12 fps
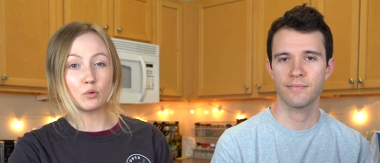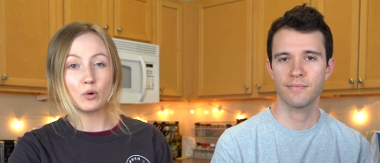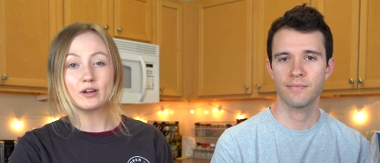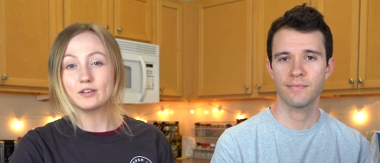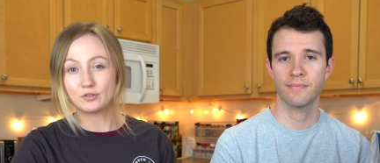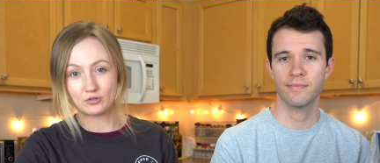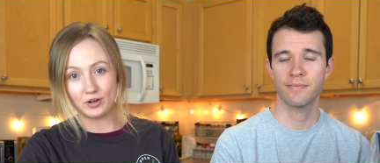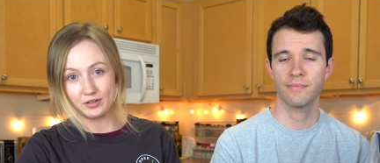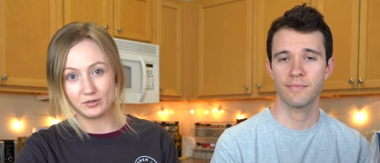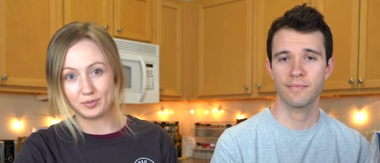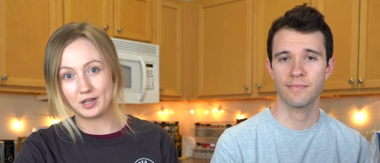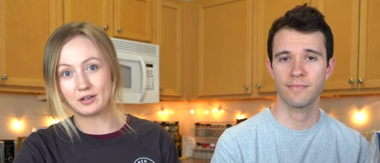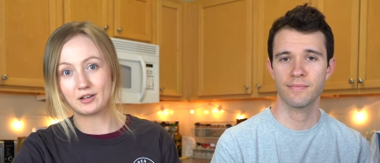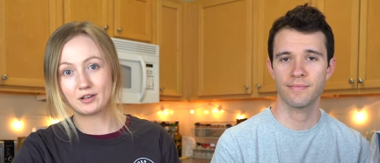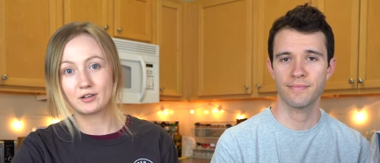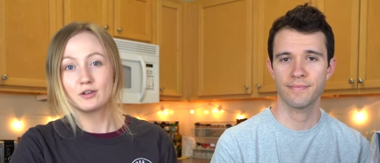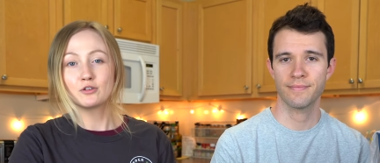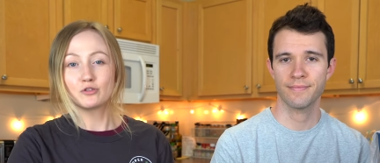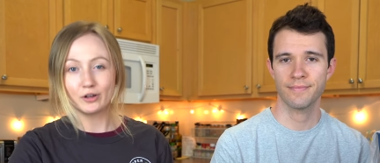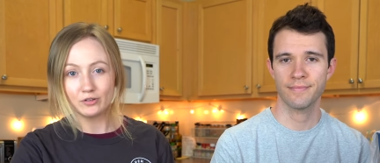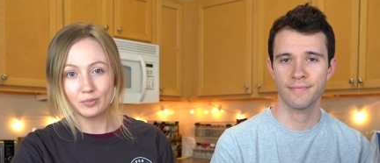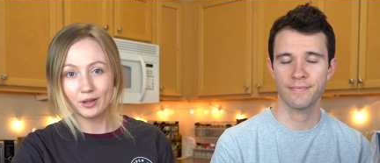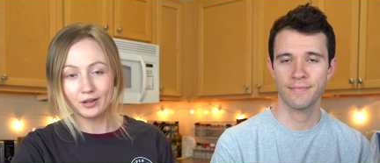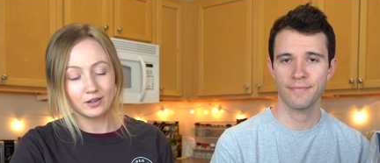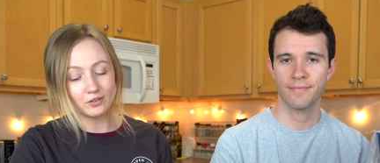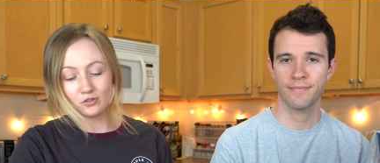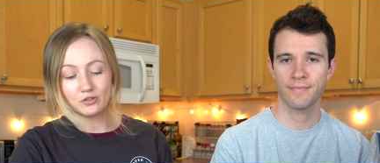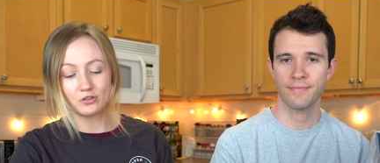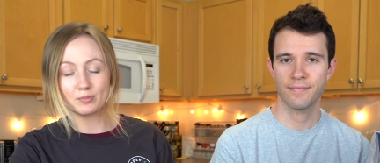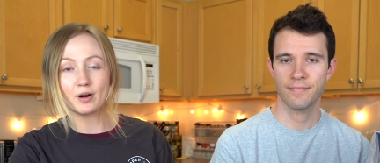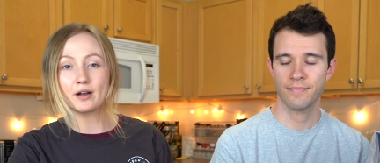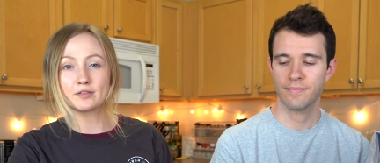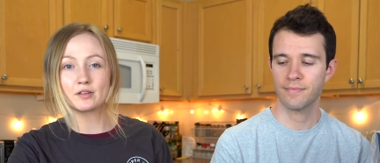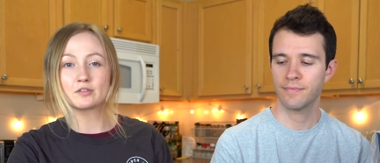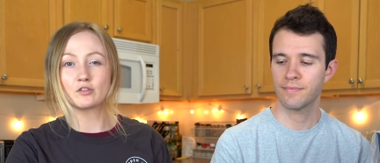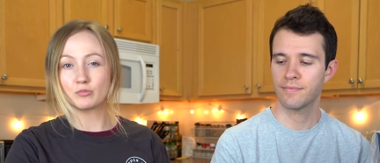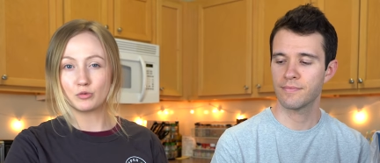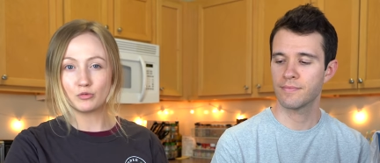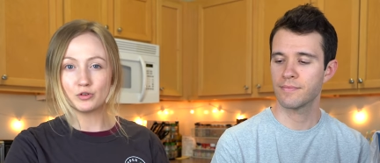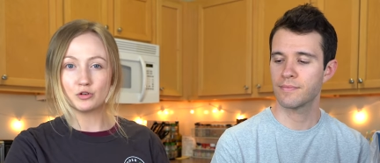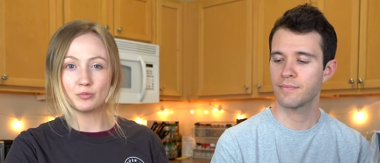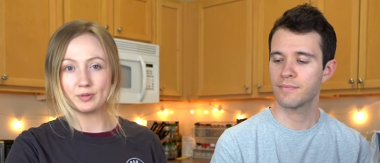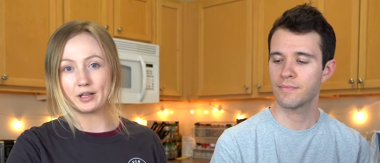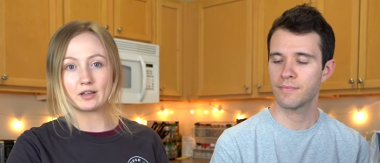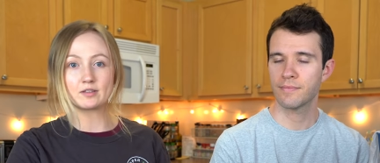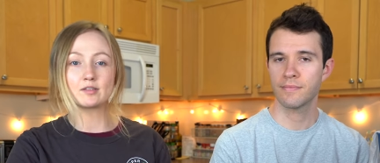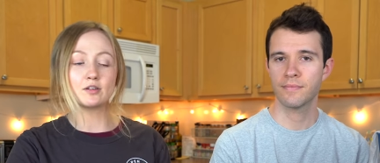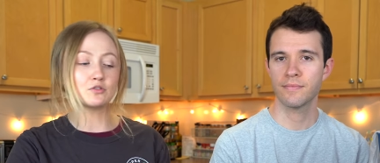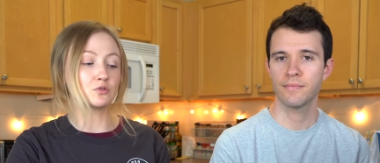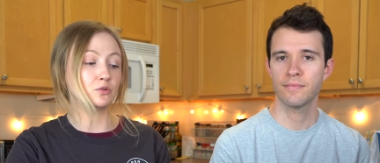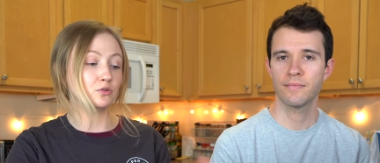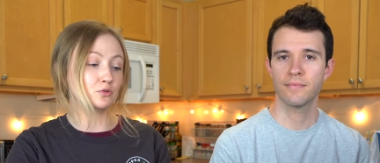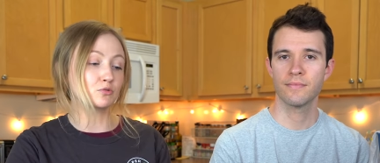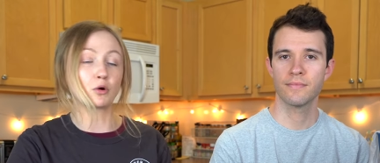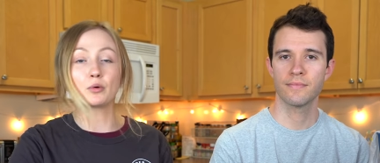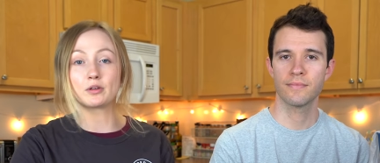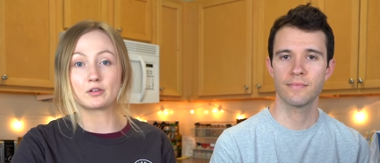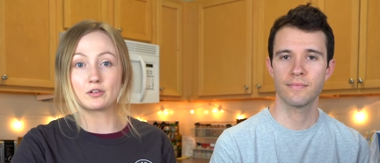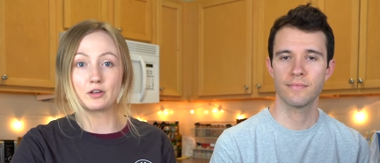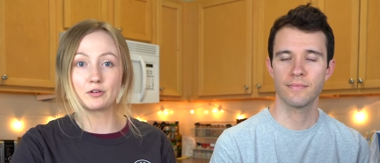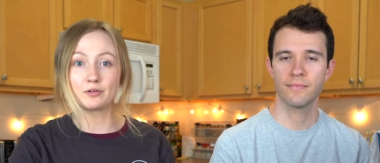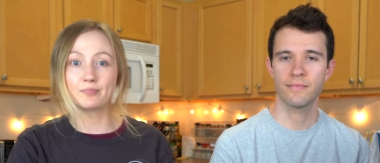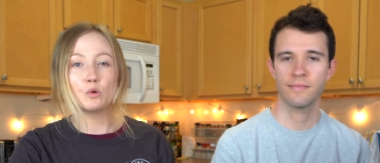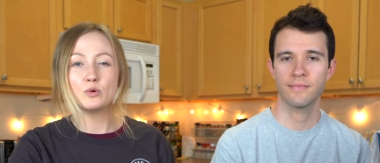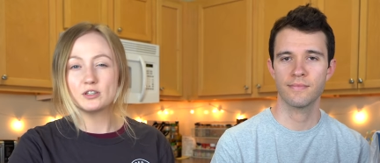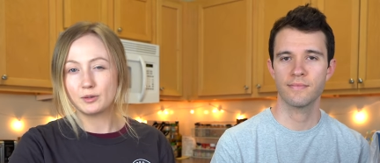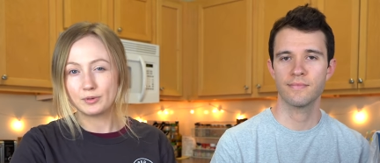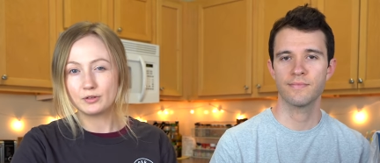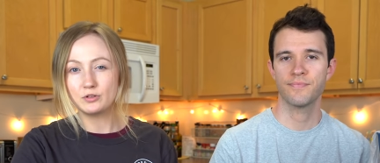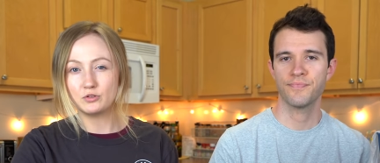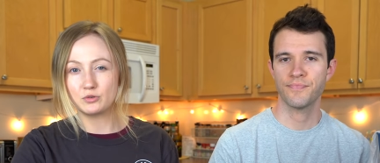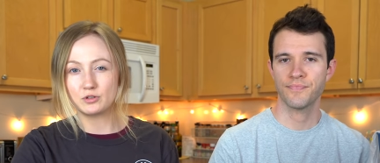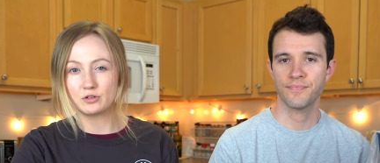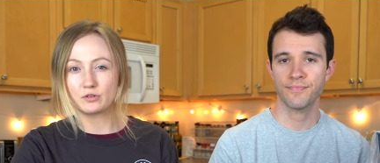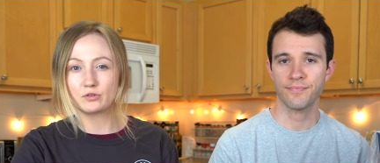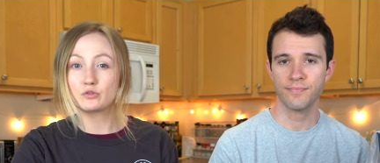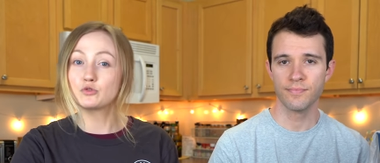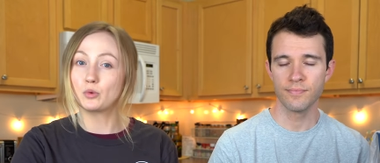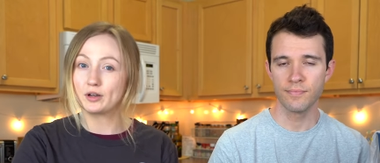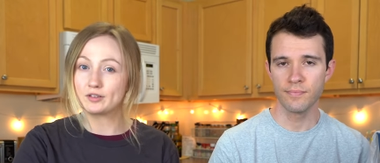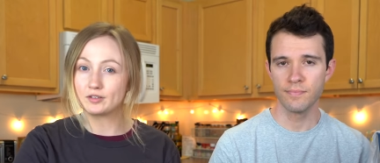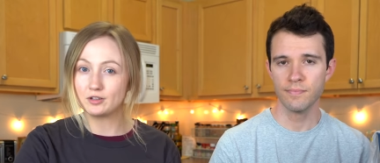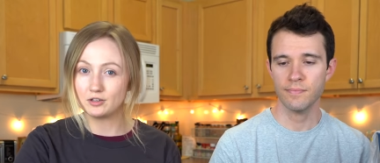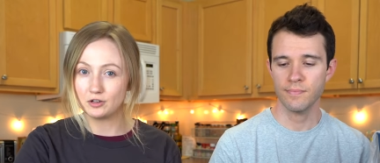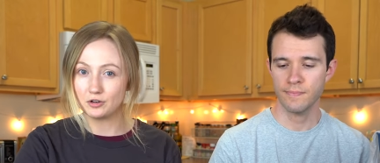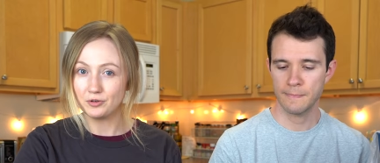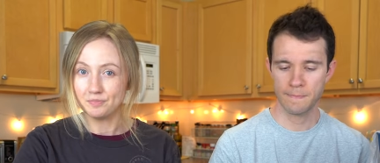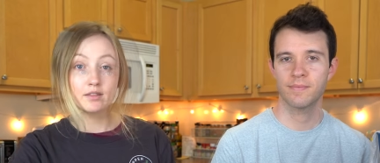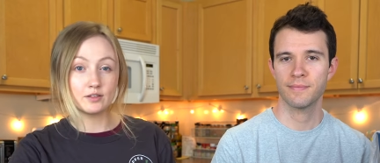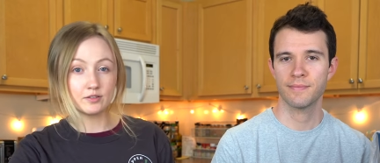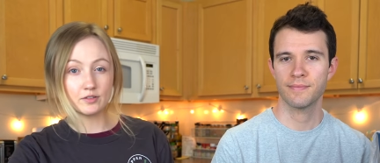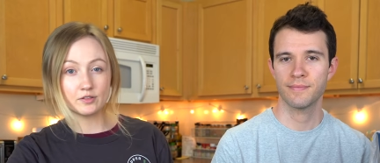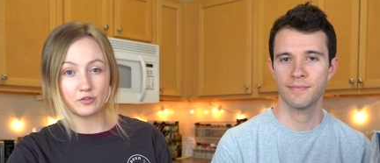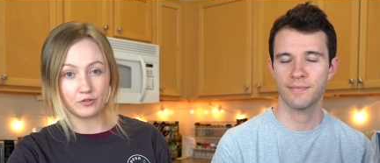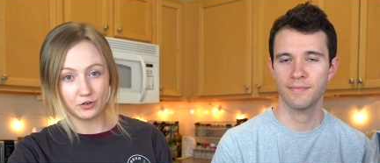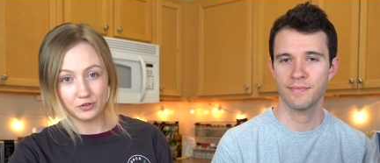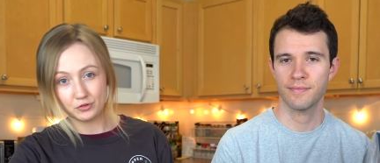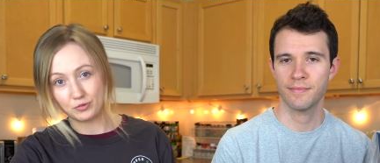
Speaker 1: what is transplanting? Transplanting is just the process of moving your plants into a new growing container. We typically do this twice in a year. This is the first